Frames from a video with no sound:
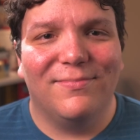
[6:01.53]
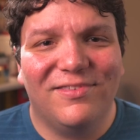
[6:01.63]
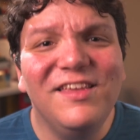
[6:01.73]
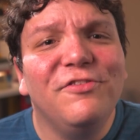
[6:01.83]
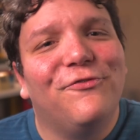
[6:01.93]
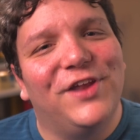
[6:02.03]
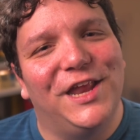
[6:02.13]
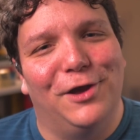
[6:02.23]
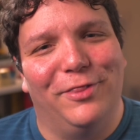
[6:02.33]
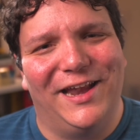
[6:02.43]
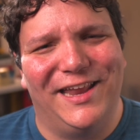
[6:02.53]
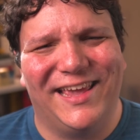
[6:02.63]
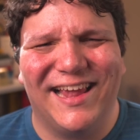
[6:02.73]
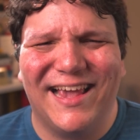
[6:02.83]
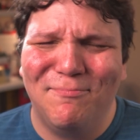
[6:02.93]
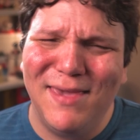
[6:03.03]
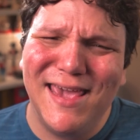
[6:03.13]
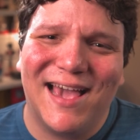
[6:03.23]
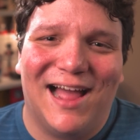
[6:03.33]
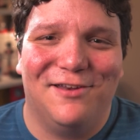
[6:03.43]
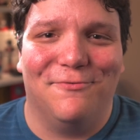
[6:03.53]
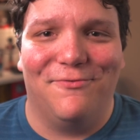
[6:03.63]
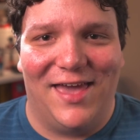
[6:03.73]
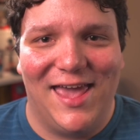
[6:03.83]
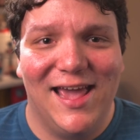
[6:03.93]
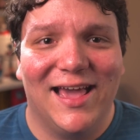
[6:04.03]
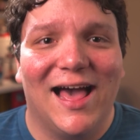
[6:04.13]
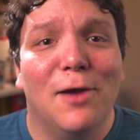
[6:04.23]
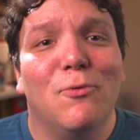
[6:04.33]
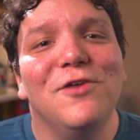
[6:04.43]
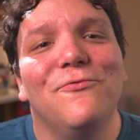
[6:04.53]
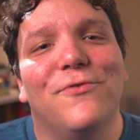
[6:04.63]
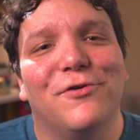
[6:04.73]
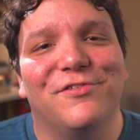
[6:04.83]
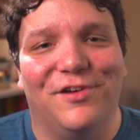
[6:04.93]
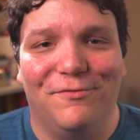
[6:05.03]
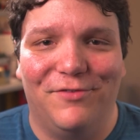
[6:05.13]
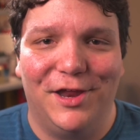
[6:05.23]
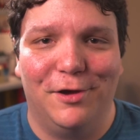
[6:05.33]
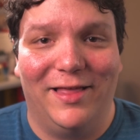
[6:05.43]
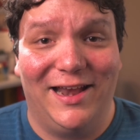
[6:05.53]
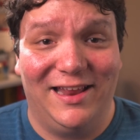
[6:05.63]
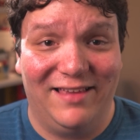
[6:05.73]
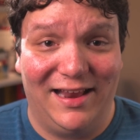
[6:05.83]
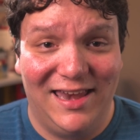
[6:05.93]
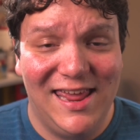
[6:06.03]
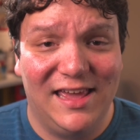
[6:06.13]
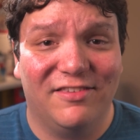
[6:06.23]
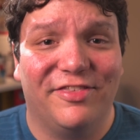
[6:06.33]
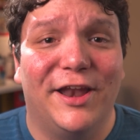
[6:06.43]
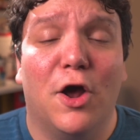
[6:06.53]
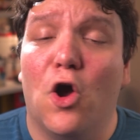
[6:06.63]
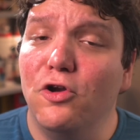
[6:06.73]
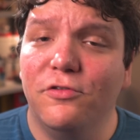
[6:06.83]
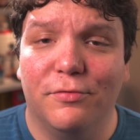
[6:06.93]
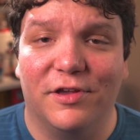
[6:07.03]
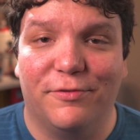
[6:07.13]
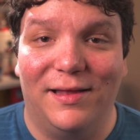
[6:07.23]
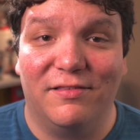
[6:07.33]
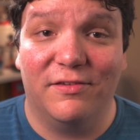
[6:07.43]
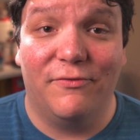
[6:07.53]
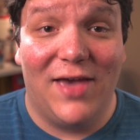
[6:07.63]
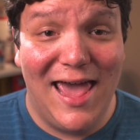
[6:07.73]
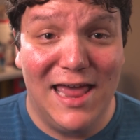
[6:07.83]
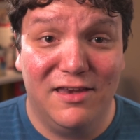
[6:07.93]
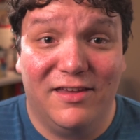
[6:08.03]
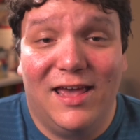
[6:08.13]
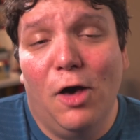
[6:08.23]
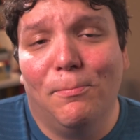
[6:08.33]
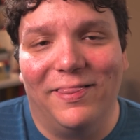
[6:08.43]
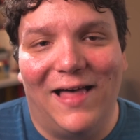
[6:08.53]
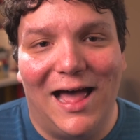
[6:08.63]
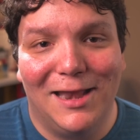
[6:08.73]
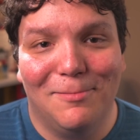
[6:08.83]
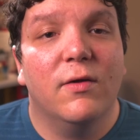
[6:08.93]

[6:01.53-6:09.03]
Since video lighting can be kind of vague, I want to focus on video lighting techniques that aren't too expensive and help a lot.